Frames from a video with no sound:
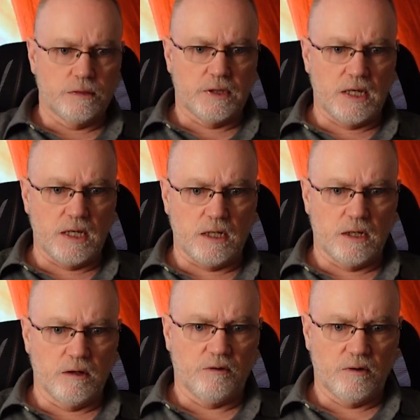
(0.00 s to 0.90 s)
The
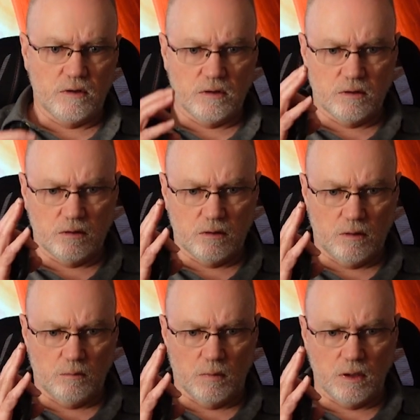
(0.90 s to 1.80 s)

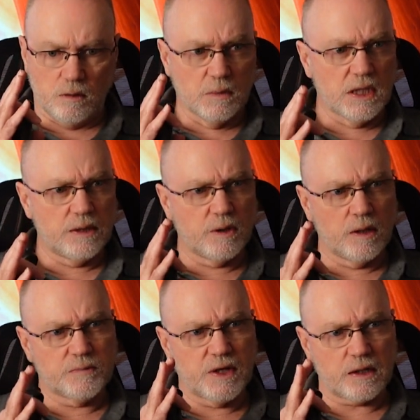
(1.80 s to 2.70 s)

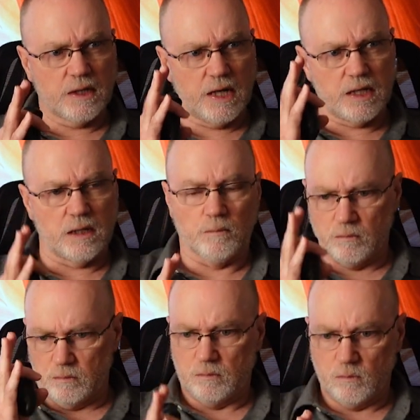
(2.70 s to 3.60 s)
molybdenum
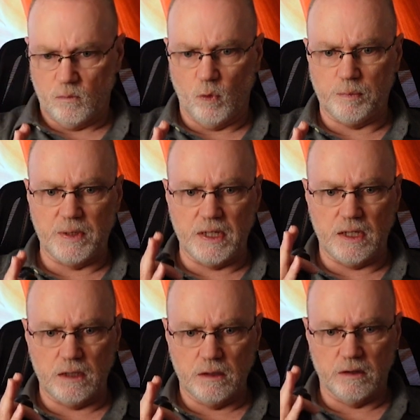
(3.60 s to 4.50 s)
technetium would
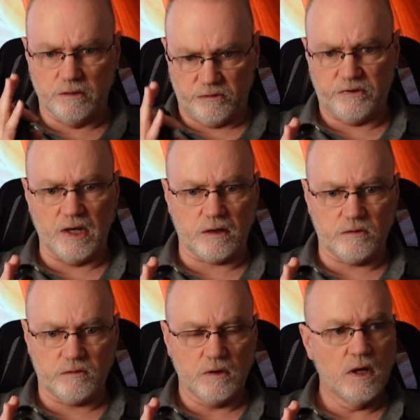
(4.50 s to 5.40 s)
be the
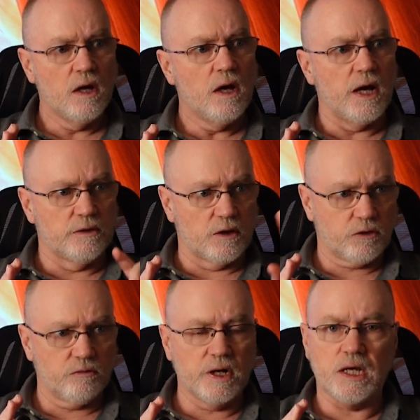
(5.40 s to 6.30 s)
6, and the
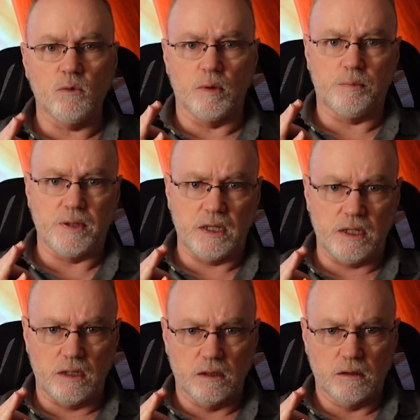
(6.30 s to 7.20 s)
3 would
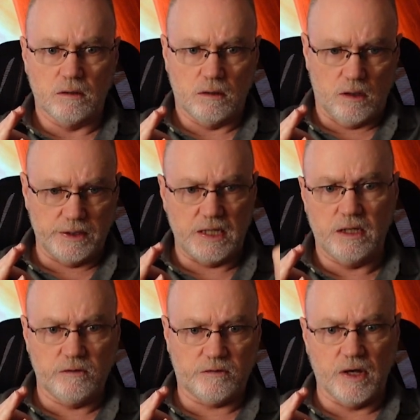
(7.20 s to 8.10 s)
be on the
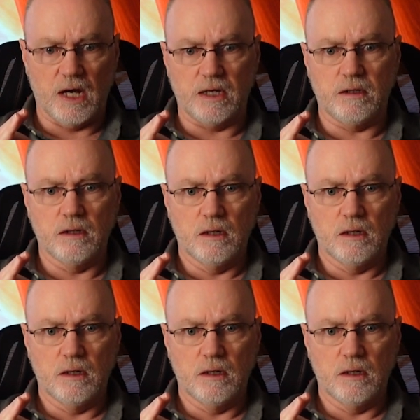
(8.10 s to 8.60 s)
inside,